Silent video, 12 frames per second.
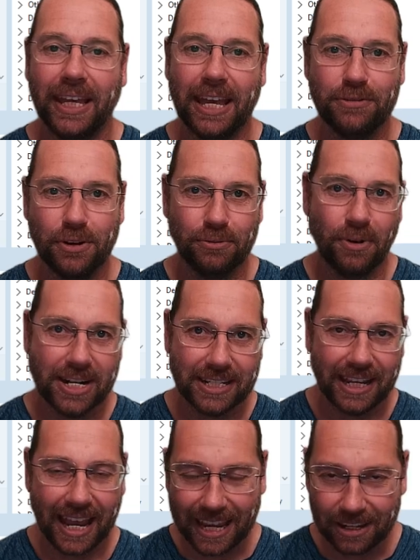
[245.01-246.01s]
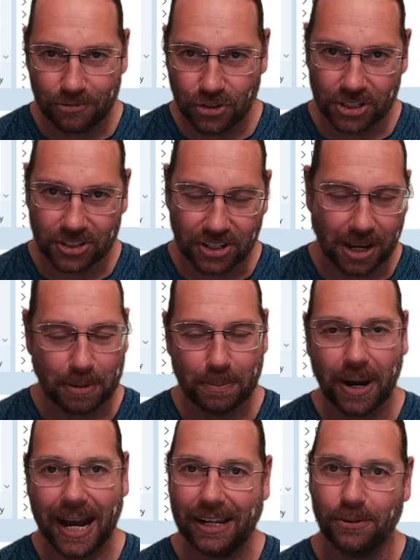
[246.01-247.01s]
If you're writing a just-in-time
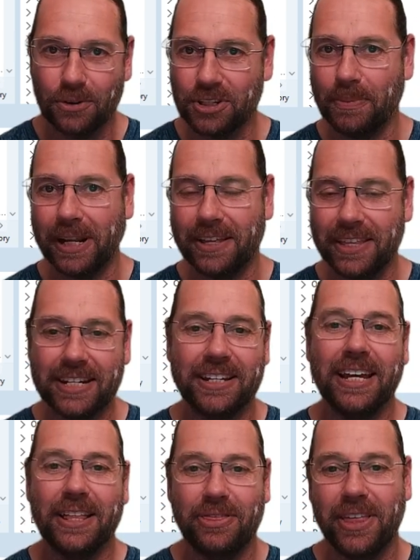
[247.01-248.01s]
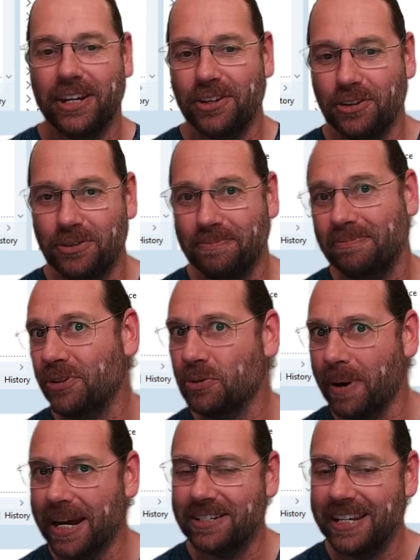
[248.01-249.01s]
compiler or something like that, then
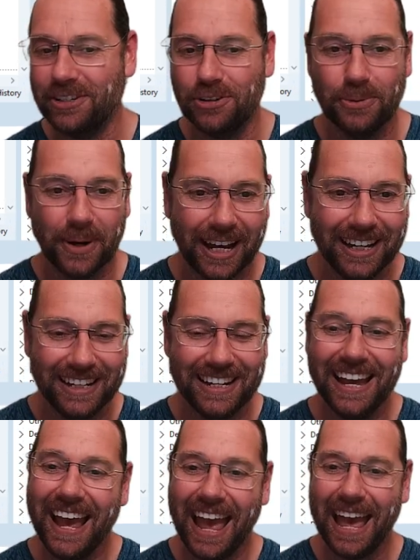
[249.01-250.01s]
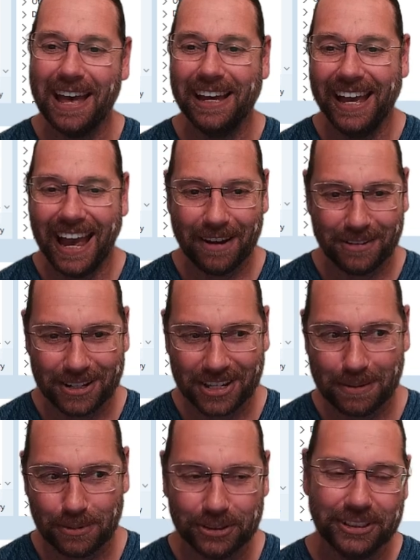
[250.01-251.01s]
you might need to have it
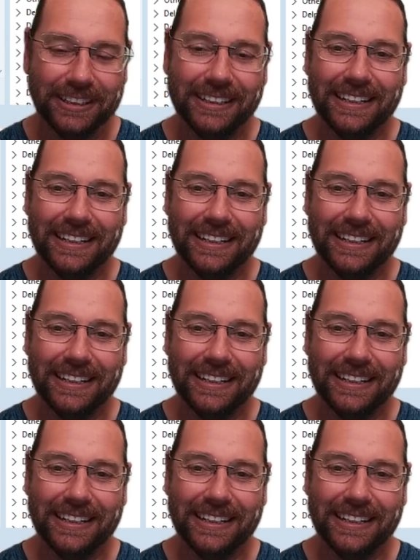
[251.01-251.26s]
disabled.